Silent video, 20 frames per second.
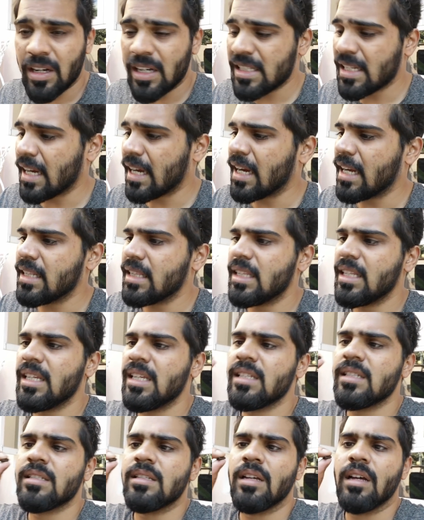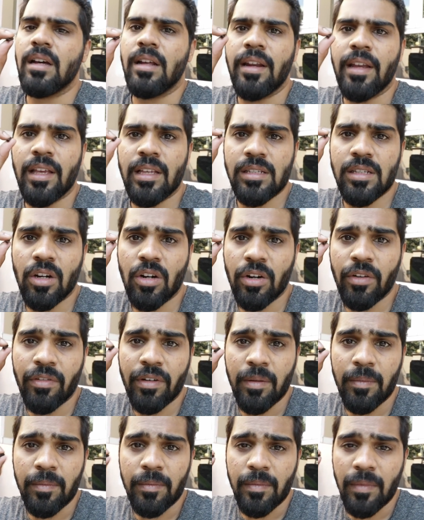guys, I cut these rings out
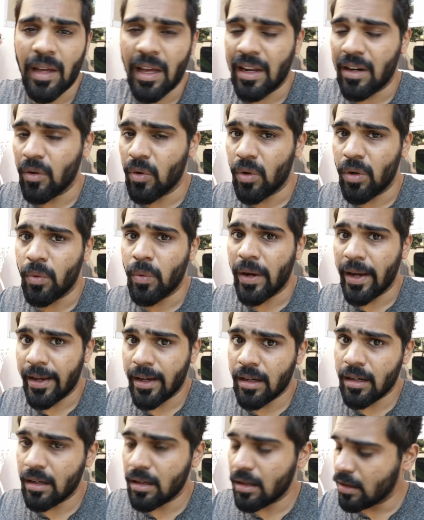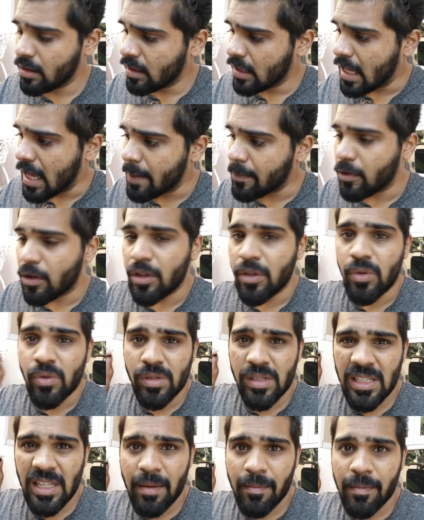from an old wire. I'm going to
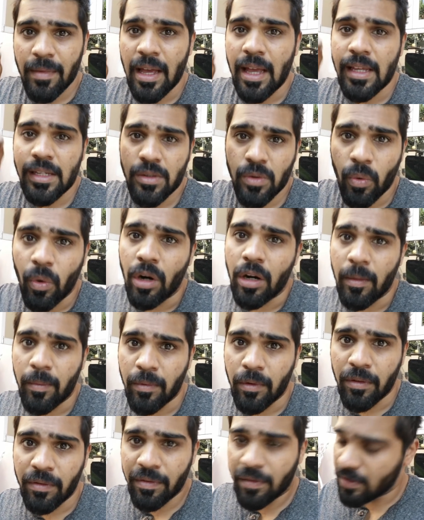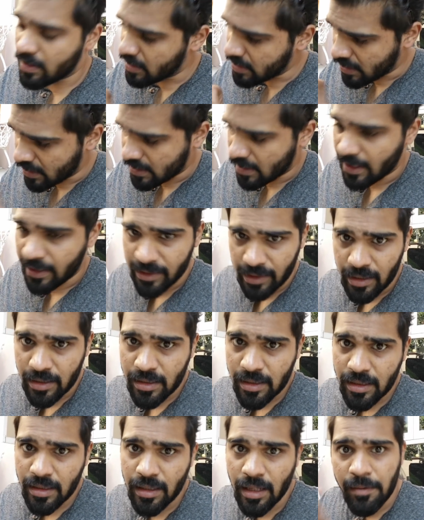use them as waterproof, just like
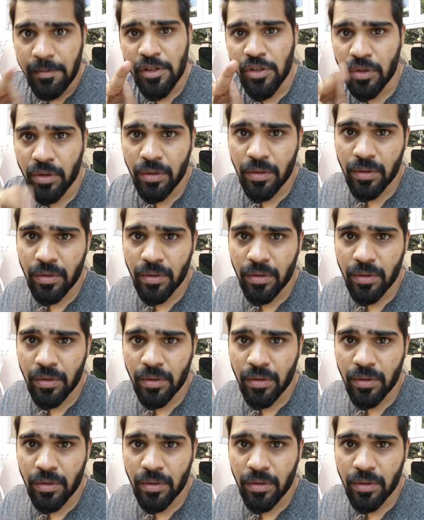this. Let me show